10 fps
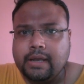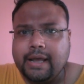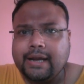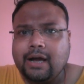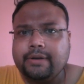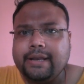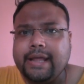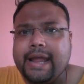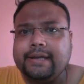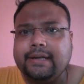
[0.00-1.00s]
around
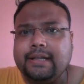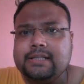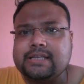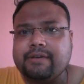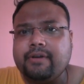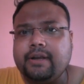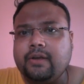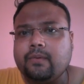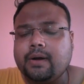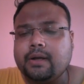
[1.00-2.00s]

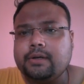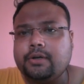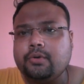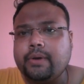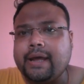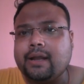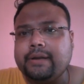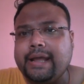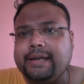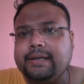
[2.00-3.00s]
1871 to
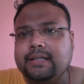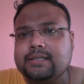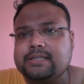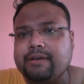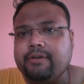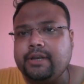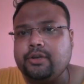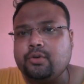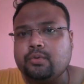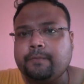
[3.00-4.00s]
around
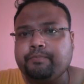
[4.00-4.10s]
1872,